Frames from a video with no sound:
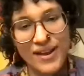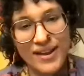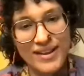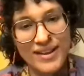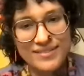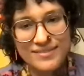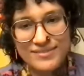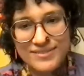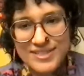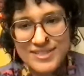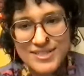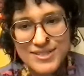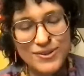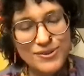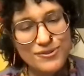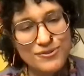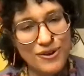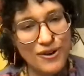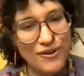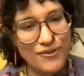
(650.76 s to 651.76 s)
I just look
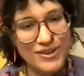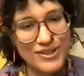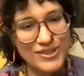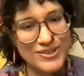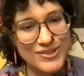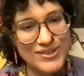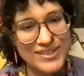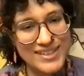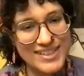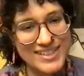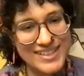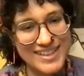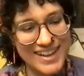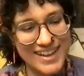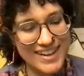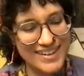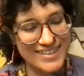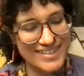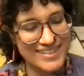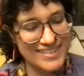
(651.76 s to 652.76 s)
forward to it,
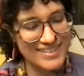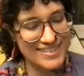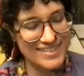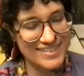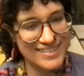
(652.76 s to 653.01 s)
and